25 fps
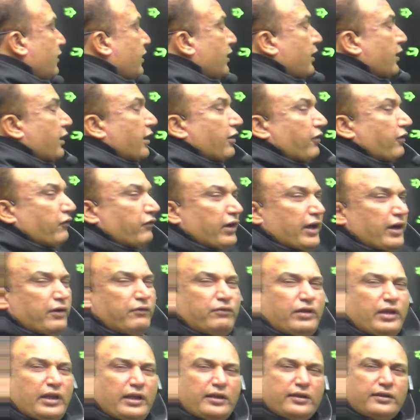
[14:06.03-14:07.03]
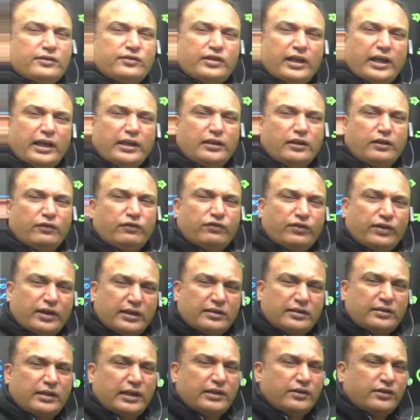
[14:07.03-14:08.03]
When we say the first
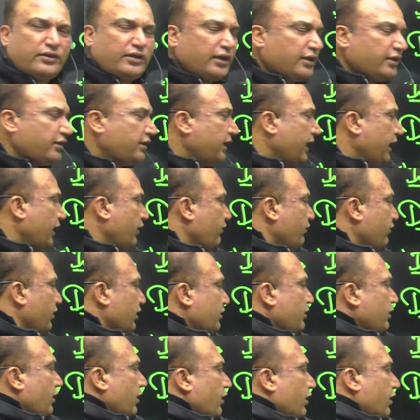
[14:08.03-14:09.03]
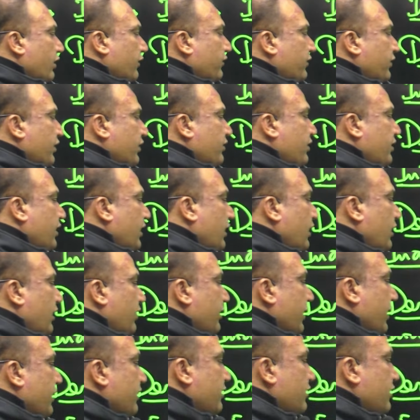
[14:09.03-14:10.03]
census, that was the officially
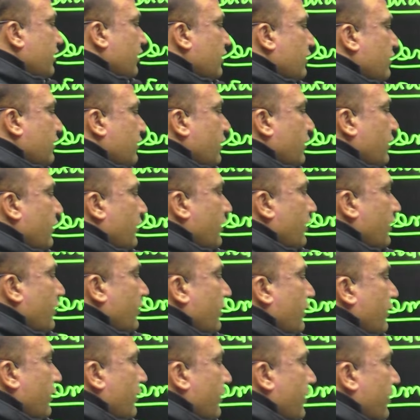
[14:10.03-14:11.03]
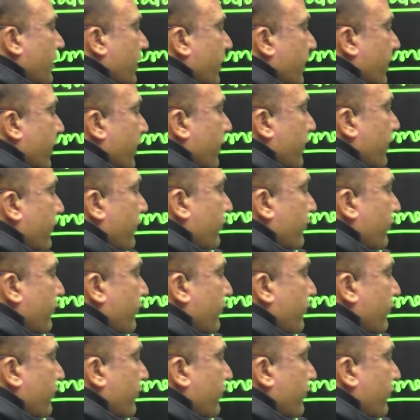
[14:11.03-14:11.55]
census in